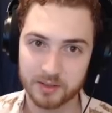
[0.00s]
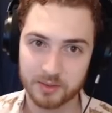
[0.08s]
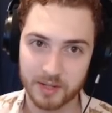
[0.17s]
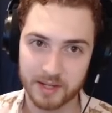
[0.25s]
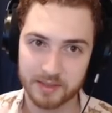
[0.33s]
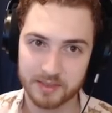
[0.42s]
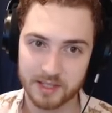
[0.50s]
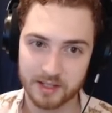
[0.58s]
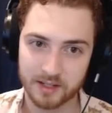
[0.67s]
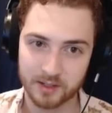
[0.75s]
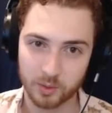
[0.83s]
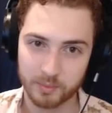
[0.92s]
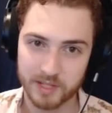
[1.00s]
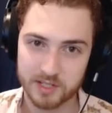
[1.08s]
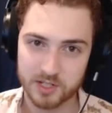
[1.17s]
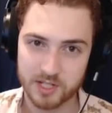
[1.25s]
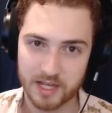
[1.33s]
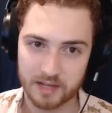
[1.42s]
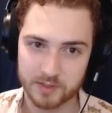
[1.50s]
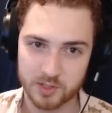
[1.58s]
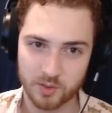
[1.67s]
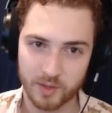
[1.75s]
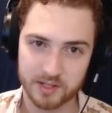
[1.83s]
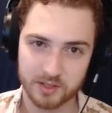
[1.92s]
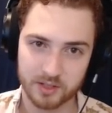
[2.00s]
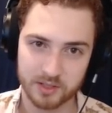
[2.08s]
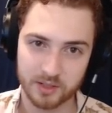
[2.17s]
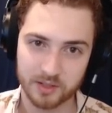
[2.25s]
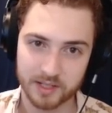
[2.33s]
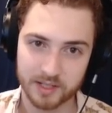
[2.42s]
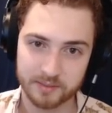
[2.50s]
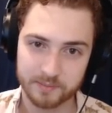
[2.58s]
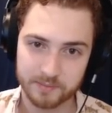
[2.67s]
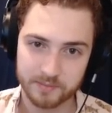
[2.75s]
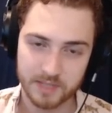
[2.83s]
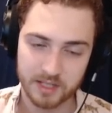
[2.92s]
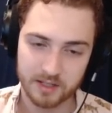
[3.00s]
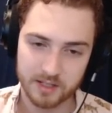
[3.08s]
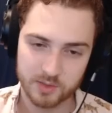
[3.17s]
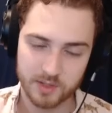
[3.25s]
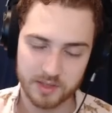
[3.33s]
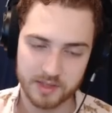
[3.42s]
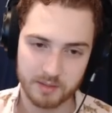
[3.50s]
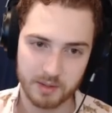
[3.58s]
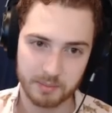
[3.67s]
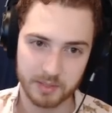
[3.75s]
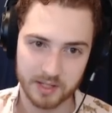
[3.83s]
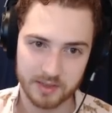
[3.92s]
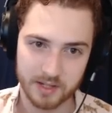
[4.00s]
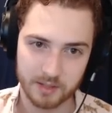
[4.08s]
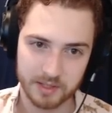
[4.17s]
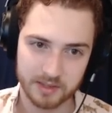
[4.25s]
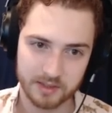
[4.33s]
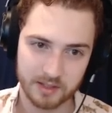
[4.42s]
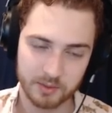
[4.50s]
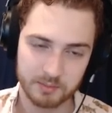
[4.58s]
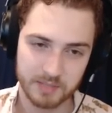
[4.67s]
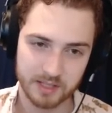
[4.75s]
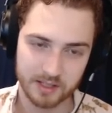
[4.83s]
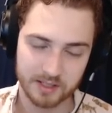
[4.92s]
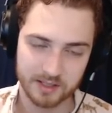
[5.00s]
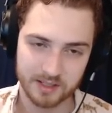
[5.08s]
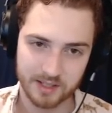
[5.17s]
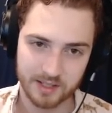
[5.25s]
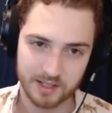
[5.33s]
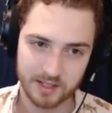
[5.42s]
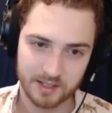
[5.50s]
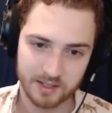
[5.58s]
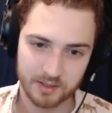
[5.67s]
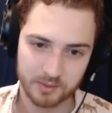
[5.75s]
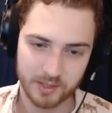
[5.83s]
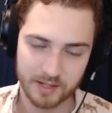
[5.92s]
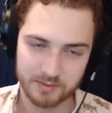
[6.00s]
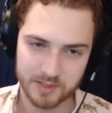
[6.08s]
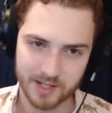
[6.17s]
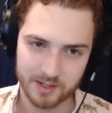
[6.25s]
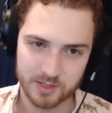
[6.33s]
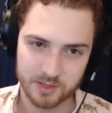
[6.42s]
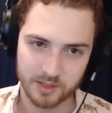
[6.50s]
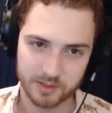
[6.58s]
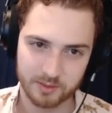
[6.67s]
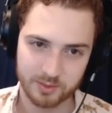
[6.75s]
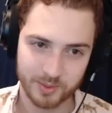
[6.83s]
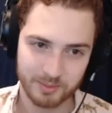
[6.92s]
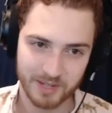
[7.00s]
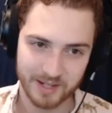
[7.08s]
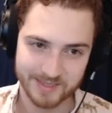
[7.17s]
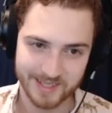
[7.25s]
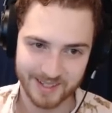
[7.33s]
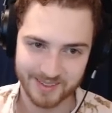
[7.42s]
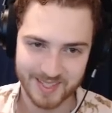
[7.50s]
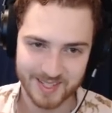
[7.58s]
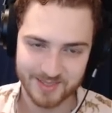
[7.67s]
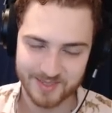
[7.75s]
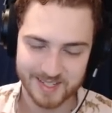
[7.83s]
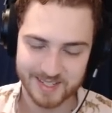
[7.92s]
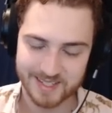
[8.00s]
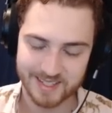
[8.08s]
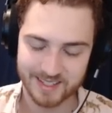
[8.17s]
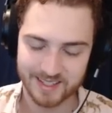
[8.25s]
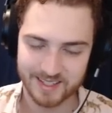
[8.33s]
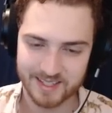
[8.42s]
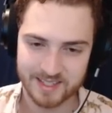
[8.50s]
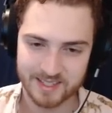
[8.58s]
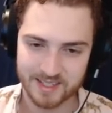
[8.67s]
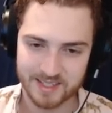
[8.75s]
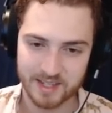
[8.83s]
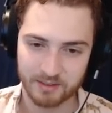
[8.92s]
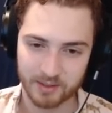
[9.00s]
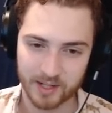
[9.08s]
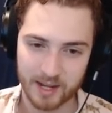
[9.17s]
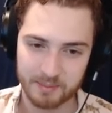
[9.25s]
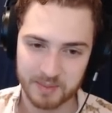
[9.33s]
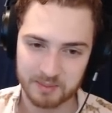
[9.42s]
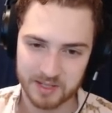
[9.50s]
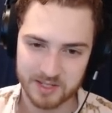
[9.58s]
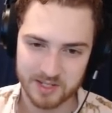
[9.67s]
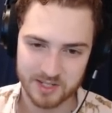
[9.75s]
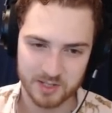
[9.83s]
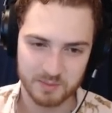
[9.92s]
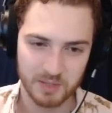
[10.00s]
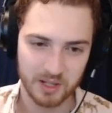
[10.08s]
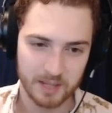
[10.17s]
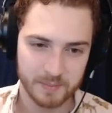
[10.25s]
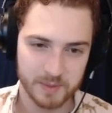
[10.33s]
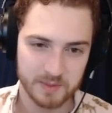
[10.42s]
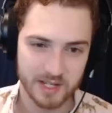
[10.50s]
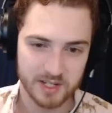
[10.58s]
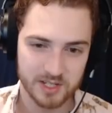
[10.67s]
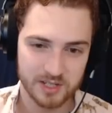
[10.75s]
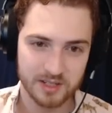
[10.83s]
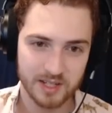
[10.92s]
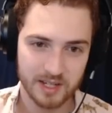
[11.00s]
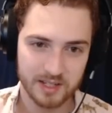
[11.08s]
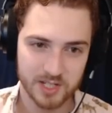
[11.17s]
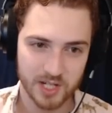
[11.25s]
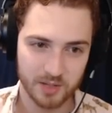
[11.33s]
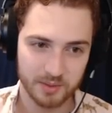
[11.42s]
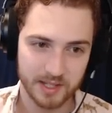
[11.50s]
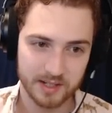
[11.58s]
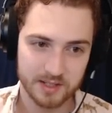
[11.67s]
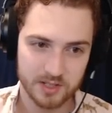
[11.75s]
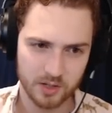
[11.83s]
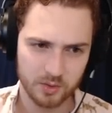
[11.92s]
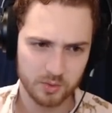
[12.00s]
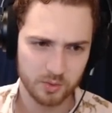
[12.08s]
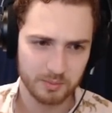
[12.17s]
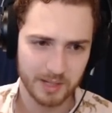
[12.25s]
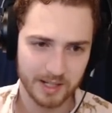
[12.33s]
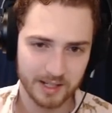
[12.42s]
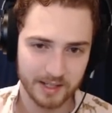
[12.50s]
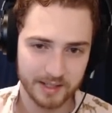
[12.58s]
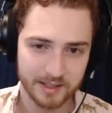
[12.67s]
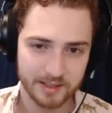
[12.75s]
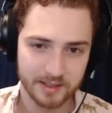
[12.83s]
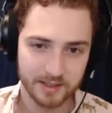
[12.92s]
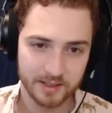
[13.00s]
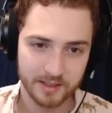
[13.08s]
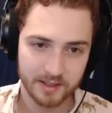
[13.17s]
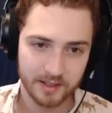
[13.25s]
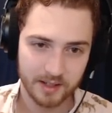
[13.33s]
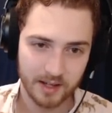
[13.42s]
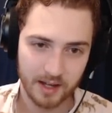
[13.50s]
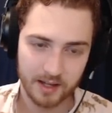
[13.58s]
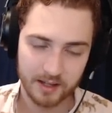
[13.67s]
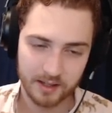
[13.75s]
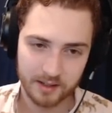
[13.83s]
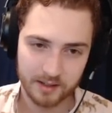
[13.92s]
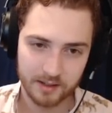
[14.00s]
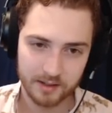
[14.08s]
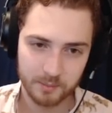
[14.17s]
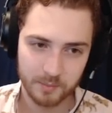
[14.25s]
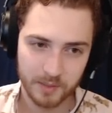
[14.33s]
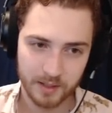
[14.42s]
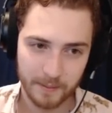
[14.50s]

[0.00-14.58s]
right? The Goldmancer Staff is quite good on Yone. So we could think about putting it there, but it would mean like we would have to take out, we might have to take out this, which it's never gonna happen, but it's just a small optimization to check what that is. Oh my. I